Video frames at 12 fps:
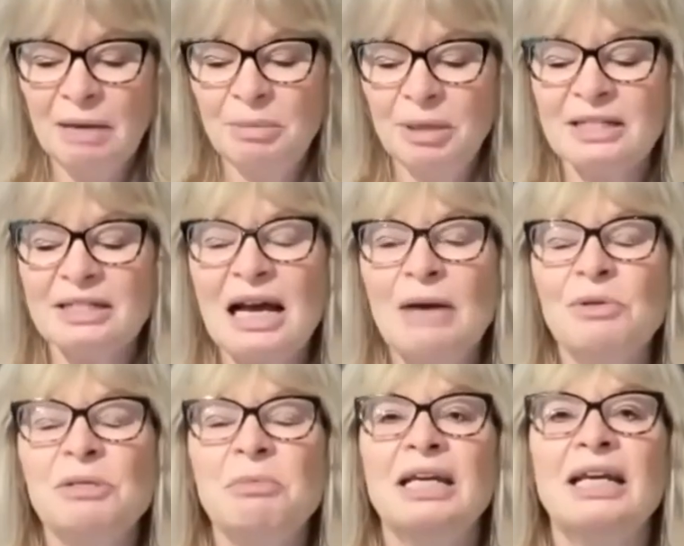because I
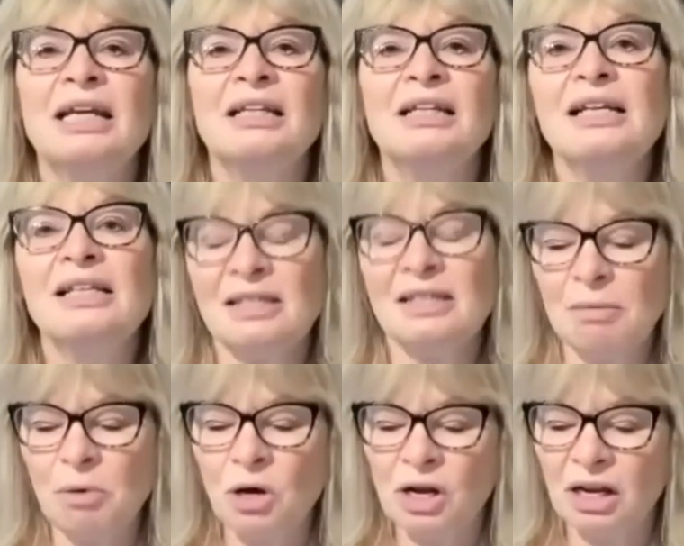was making list
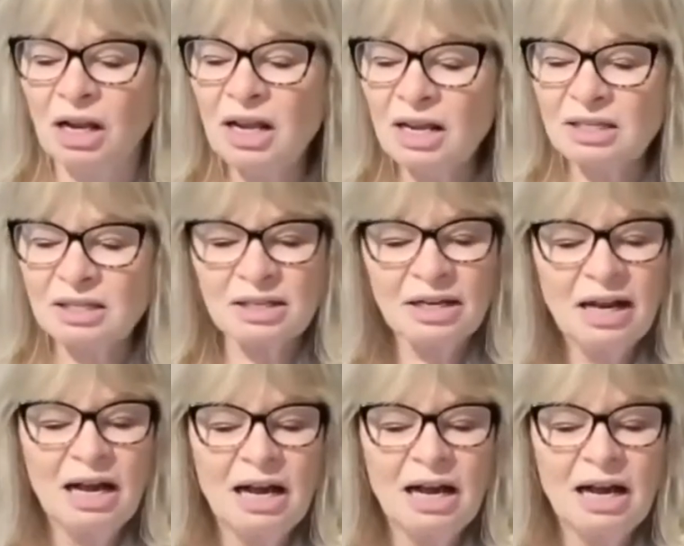upon list